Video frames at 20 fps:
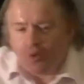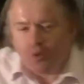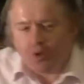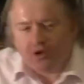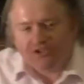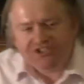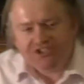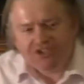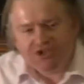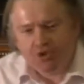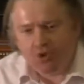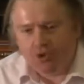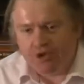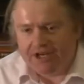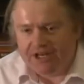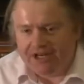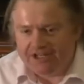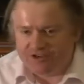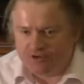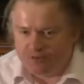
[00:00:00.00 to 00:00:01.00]
want to talk
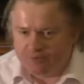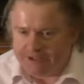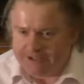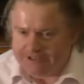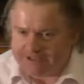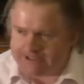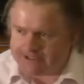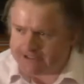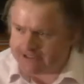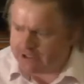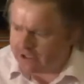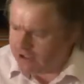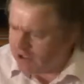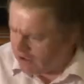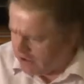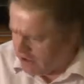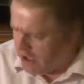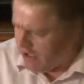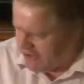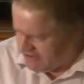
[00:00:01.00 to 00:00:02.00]
a little bit,
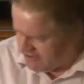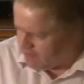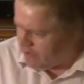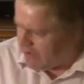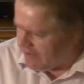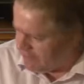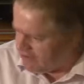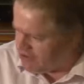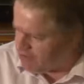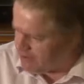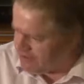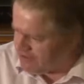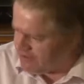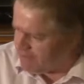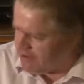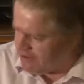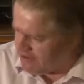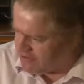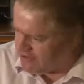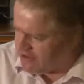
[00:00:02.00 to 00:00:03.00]
I still have the 20
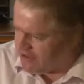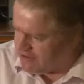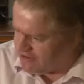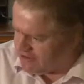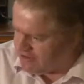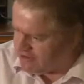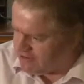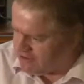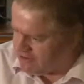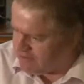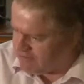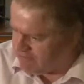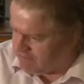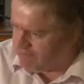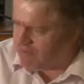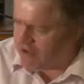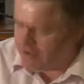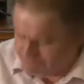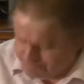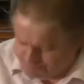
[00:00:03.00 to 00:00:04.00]
minutes, yes?
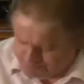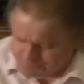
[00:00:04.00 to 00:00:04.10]
Yeah.